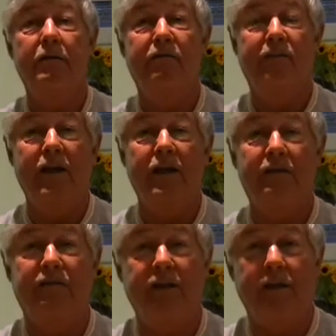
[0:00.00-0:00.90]
feeling
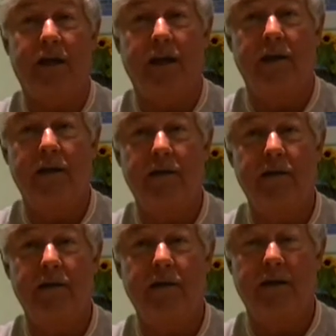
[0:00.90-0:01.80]
of fit again.
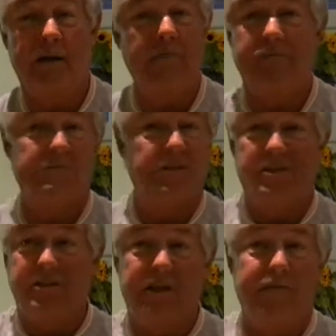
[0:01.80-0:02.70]
And then
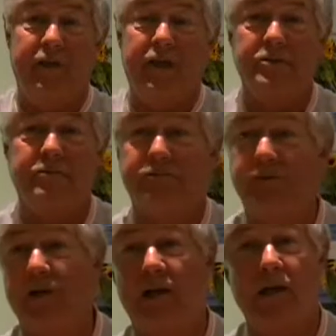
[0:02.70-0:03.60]
did the 10,000
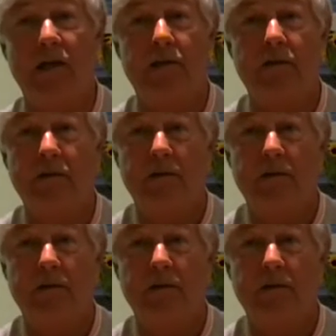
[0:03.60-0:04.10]
through the heat,